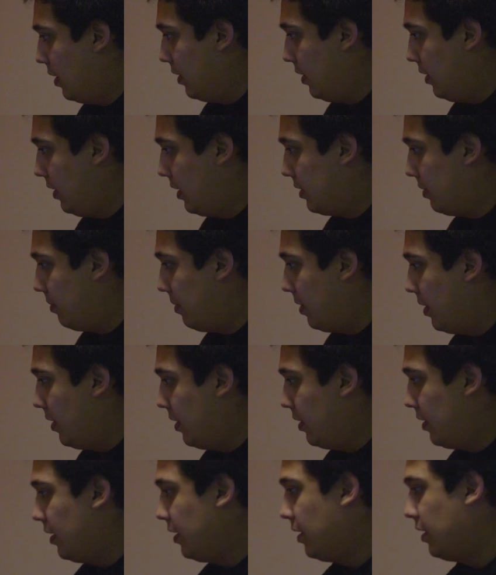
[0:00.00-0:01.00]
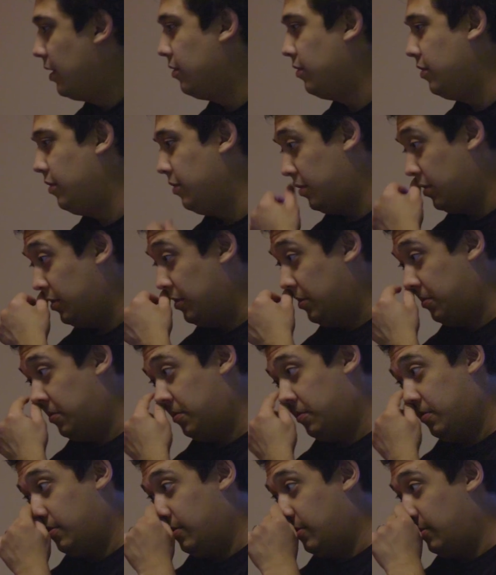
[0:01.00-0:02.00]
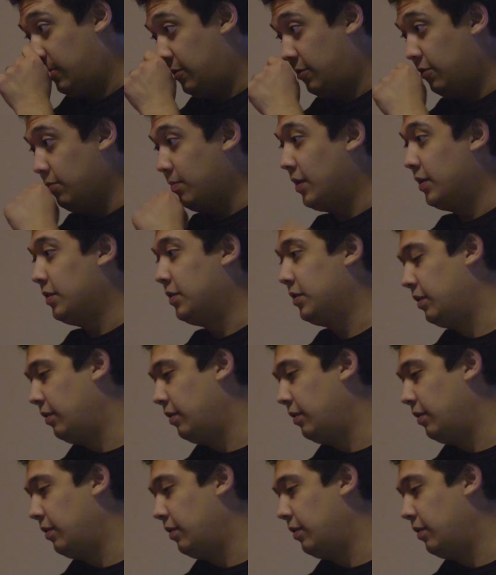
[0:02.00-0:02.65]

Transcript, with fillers: think that's about it. I don't usually do too much.